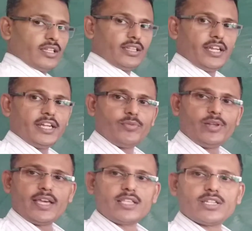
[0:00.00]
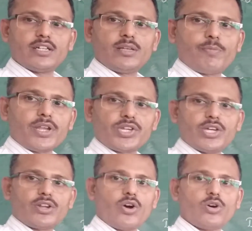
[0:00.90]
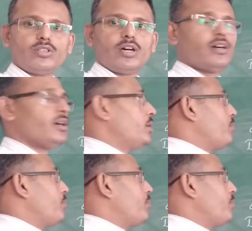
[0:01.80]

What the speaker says: then it will exert the pressure on the